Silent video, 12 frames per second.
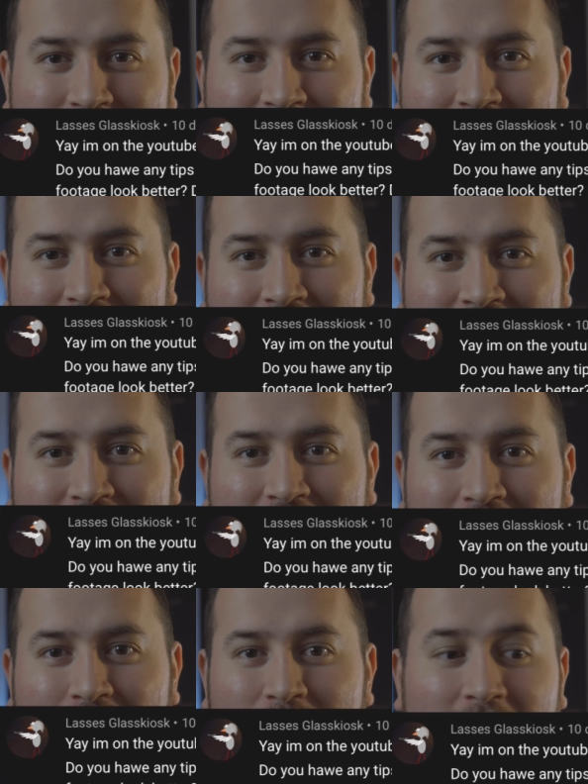And
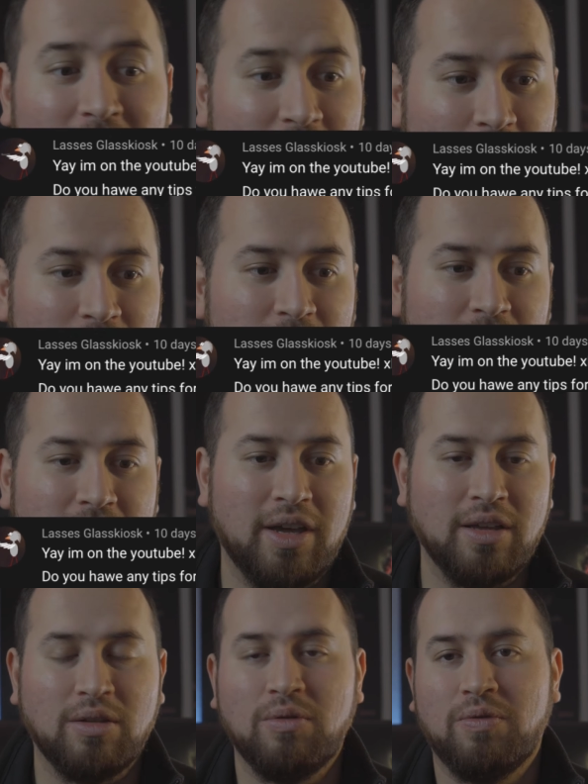I hope that
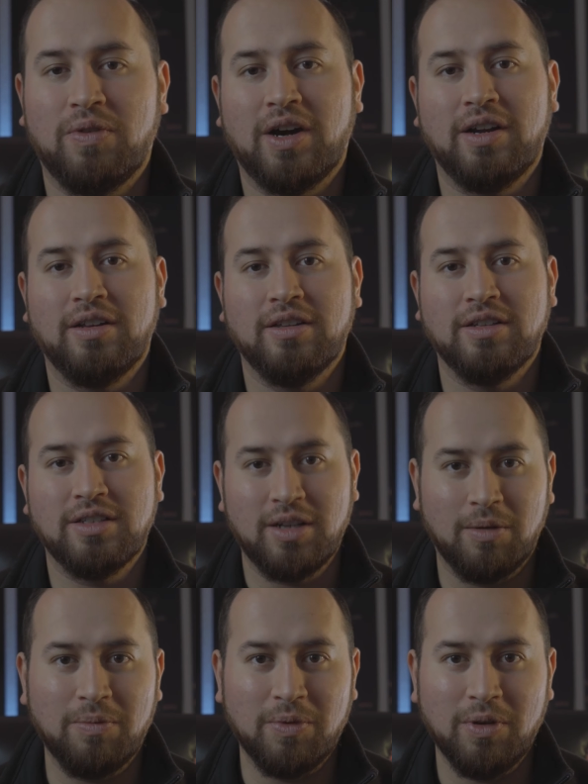you find this
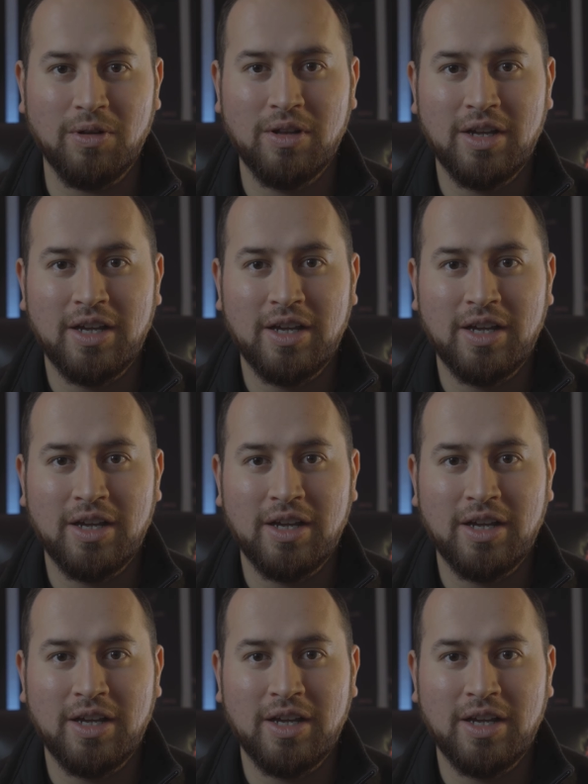helpful.